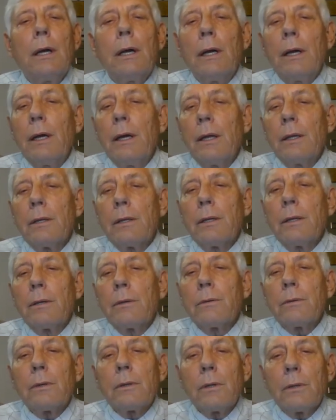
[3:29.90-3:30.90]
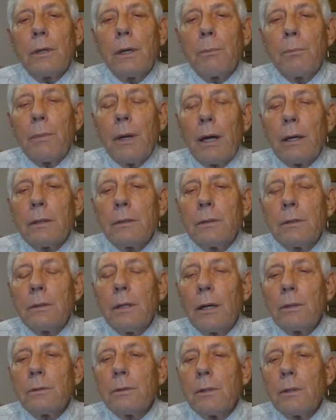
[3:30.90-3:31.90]
and then looking back
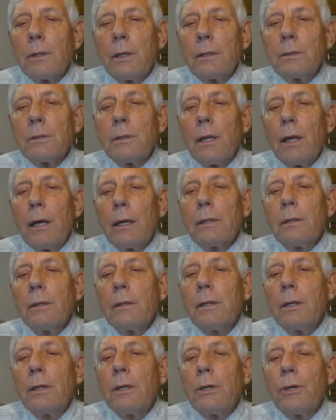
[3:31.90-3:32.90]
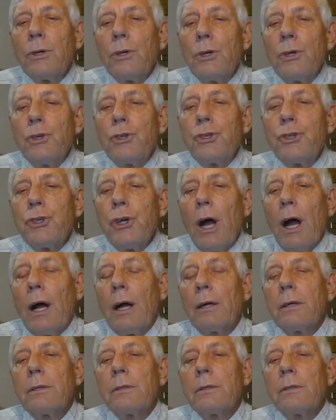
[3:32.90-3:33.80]
down to the next line, isha.